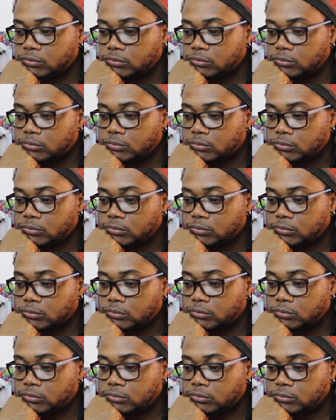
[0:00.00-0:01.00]

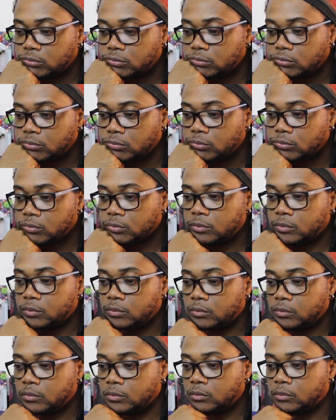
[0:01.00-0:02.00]

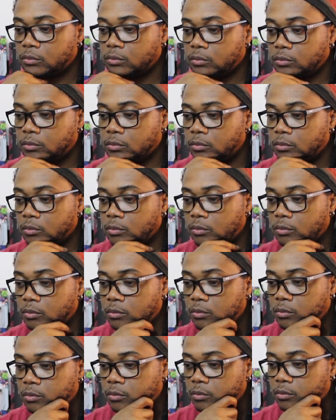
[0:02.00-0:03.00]

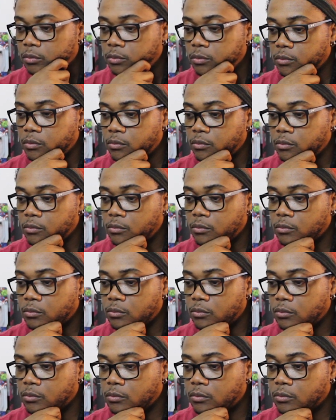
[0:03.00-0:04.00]

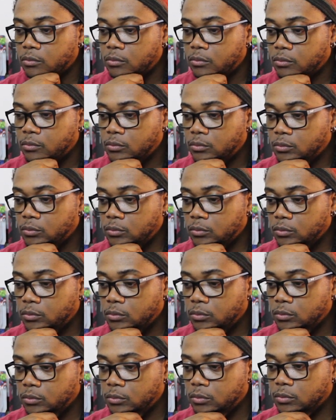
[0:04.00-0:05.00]

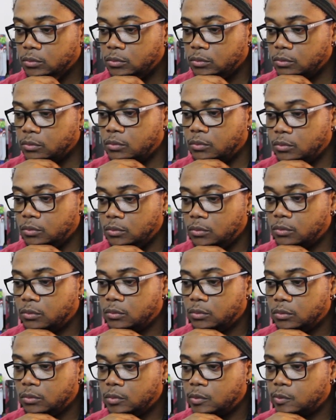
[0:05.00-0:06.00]

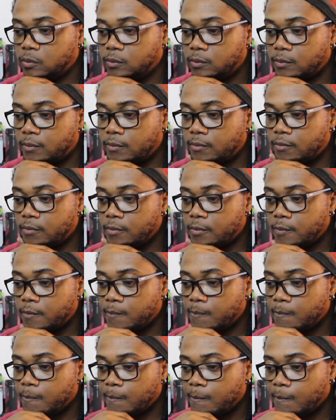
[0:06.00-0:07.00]

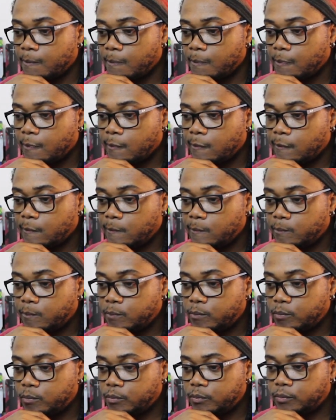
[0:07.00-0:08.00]
This person isn't speaking.